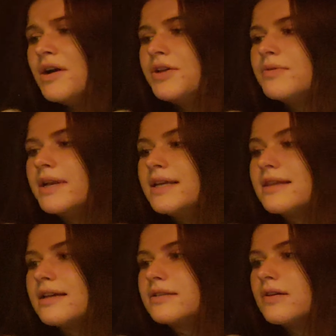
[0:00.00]
know how you can
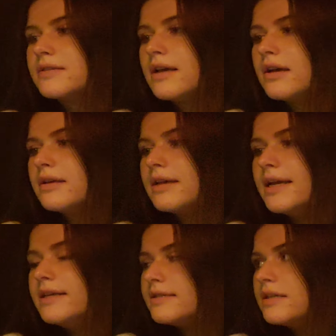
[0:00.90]
eat that salsa.
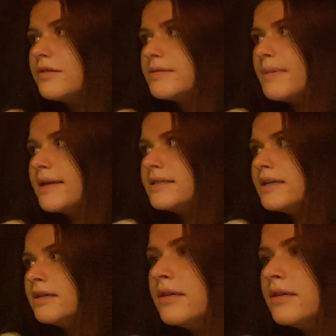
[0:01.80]
It is so spicy.